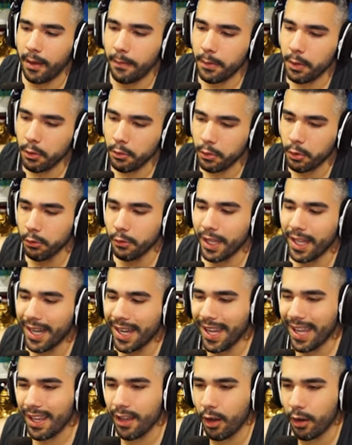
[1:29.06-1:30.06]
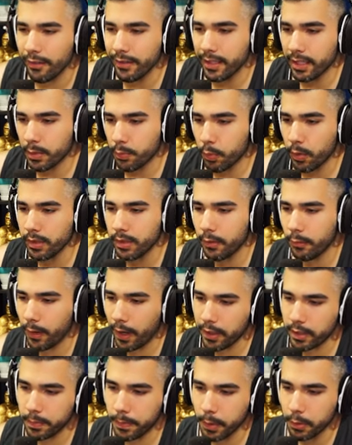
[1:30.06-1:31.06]
you do get a hit onto sprint to
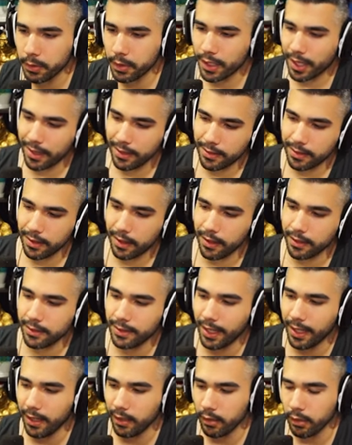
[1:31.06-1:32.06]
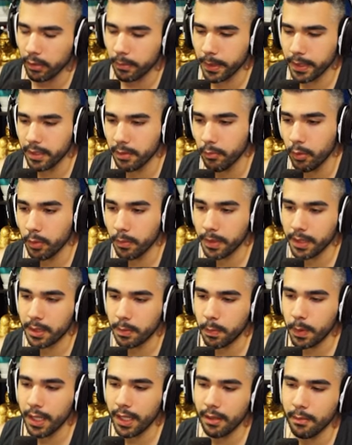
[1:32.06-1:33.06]
fire speed, which kind of sucks, and a little bit to movement
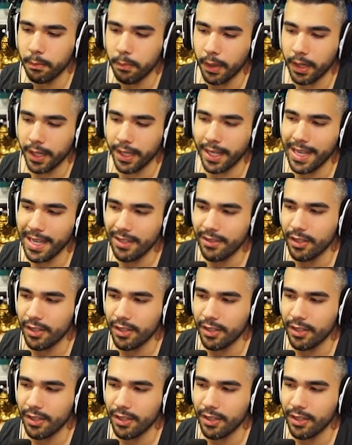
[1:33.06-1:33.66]
speed, but it's